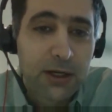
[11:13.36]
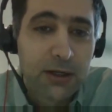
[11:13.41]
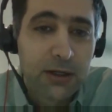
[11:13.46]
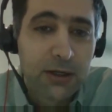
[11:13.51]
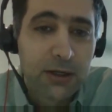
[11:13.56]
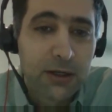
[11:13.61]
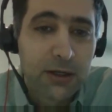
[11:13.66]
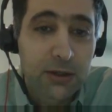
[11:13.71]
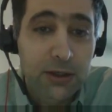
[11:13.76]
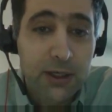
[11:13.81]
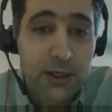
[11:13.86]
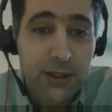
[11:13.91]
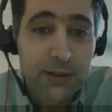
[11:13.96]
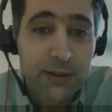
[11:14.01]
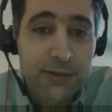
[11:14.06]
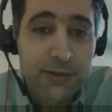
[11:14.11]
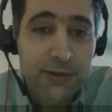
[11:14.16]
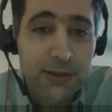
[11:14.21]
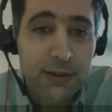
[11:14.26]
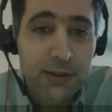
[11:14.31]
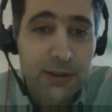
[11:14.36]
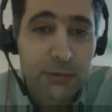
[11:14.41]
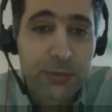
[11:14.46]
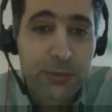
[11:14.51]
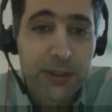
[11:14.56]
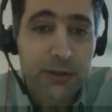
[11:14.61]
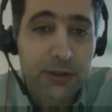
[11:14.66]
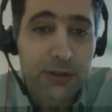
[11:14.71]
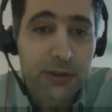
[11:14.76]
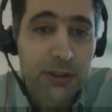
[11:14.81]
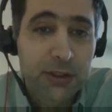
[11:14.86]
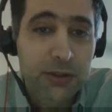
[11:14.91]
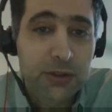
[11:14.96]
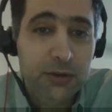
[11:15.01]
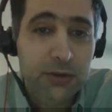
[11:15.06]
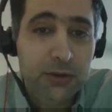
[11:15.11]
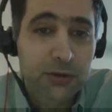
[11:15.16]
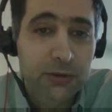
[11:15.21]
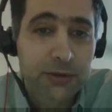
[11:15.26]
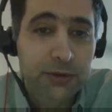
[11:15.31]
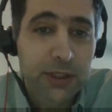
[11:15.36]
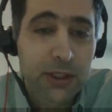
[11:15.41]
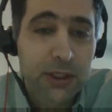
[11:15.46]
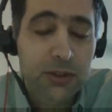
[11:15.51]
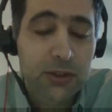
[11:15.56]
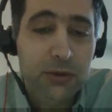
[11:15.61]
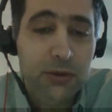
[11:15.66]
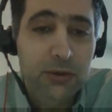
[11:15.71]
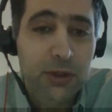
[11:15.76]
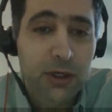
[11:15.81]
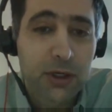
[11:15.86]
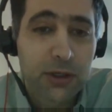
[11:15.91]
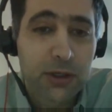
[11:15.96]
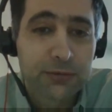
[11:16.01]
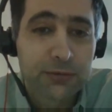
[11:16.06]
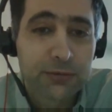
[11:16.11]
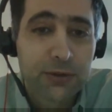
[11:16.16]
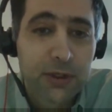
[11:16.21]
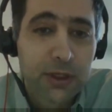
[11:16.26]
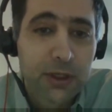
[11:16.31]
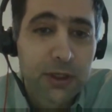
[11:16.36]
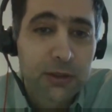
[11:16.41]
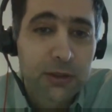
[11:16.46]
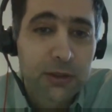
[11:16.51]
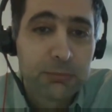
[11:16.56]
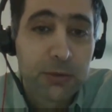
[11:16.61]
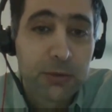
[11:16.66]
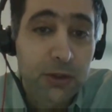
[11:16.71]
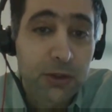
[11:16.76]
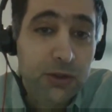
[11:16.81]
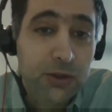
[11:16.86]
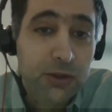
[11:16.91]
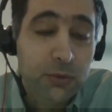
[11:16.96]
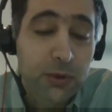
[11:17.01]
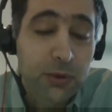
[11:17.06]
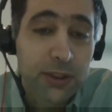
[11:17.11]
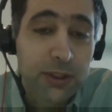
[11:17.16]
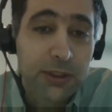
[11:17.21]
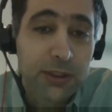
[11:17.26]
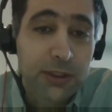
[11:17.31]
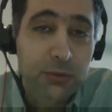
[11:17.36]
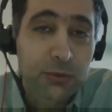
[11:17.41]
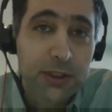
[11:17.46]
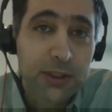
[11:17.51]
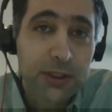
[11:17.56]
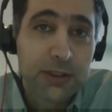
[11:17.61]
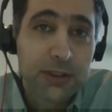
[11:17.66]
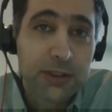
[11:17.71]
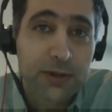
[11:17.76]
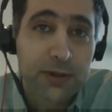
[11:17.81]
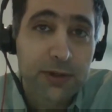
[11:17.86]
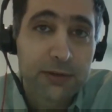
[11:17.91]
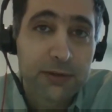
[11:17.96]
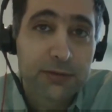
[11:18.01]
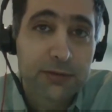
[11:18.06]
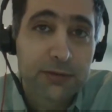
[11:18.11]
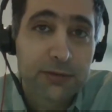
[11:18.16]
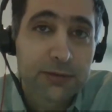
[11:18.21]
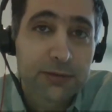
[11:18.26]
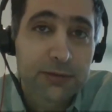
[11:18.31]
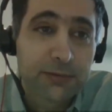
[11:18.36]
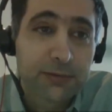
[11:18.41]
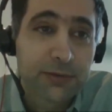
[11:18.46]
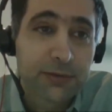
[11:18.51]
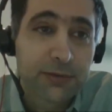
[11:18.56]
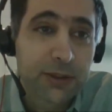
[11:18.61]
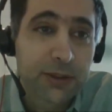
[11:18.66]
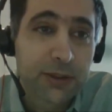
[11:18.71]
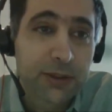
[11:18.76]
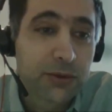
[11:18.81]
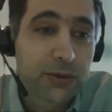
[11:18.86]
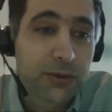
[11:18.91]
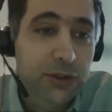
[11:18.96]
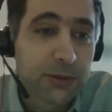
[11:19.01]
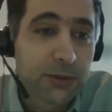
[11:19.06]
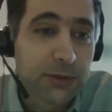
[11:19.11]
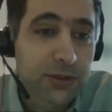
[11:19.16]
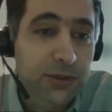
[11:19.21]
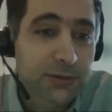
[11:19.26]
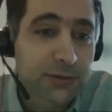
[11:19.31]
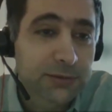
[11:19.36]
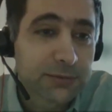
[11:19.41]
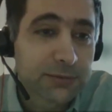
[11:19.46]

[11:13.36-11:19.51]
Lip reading: online. It's in the PRD Journal, the issue of March 2025. Thank you so much.